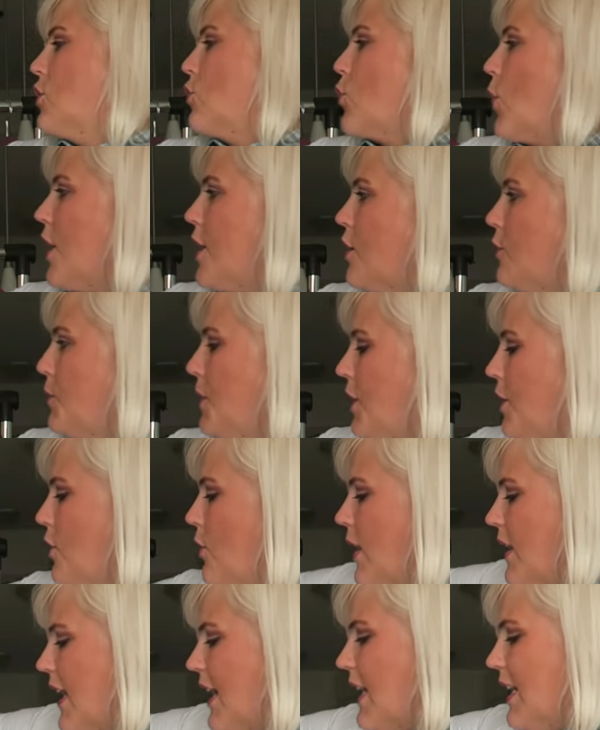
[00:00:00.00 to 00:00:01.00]
in a royal
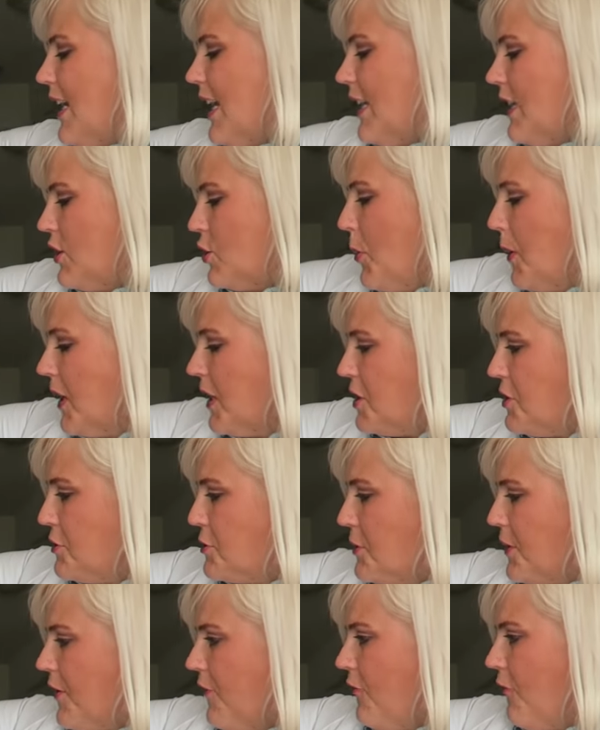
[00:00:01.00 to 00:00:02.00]
blue, and I got it in a
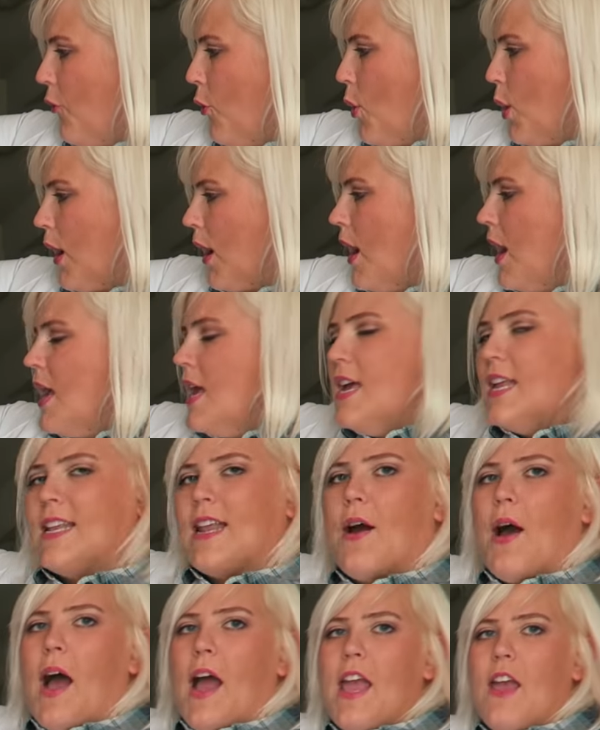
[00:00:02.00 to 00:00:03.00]
22-24.
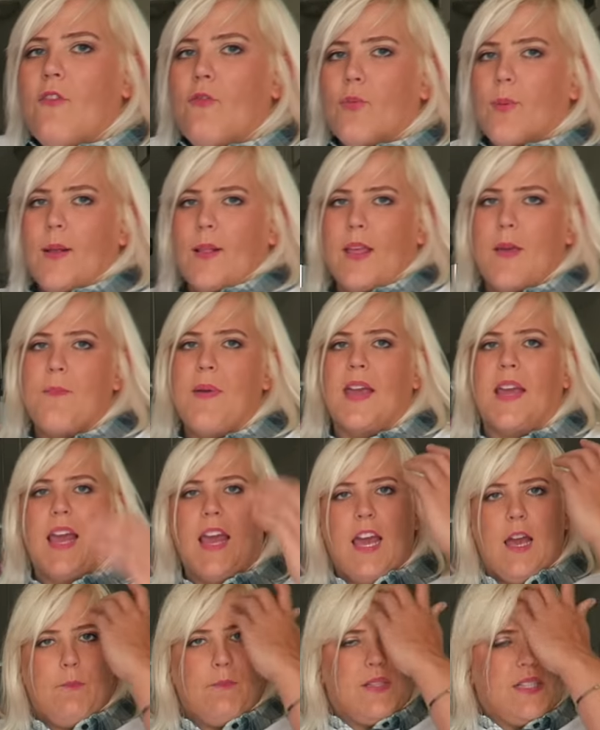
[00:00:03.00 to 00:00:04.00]
Now, I have really big
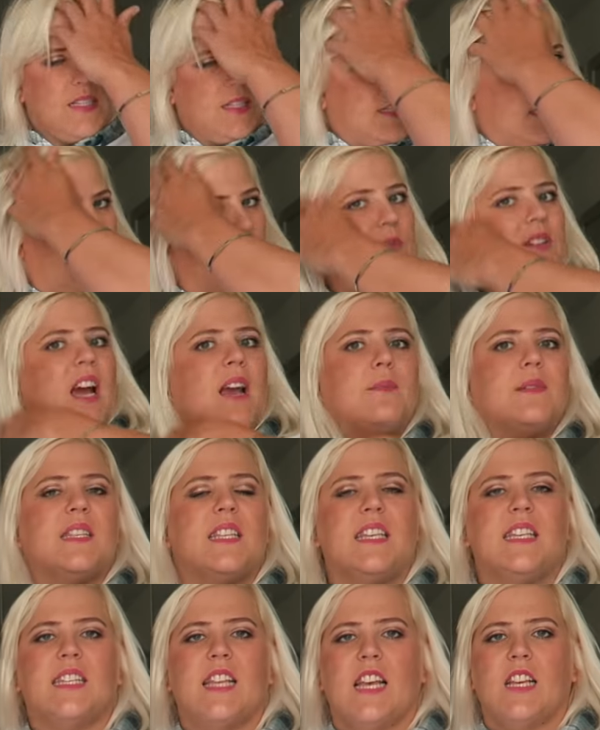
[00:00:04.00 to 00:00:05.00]
hips. Sometimes
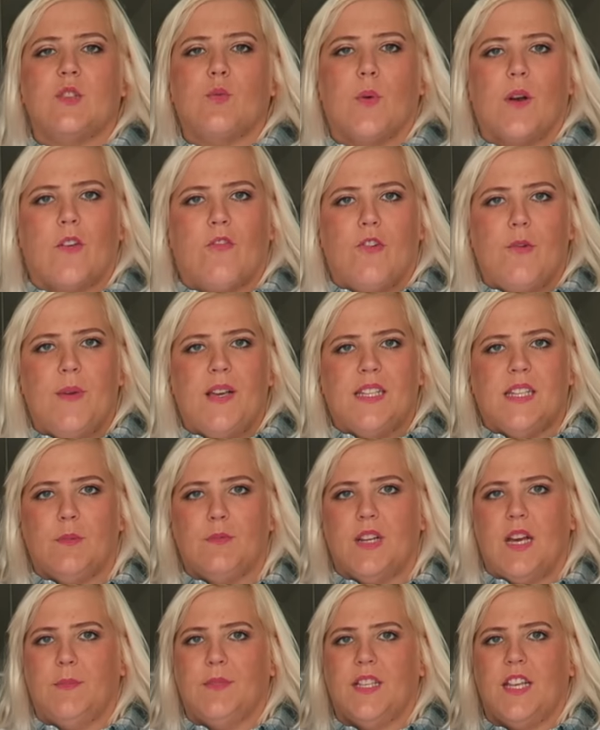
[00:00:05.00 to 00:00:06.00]
these things work for me,
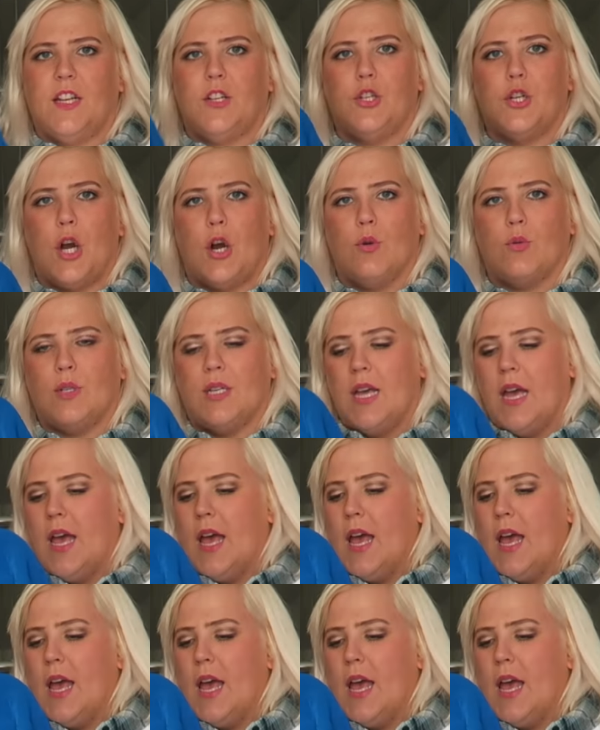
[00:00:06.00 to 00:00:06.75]
sometimes they don't.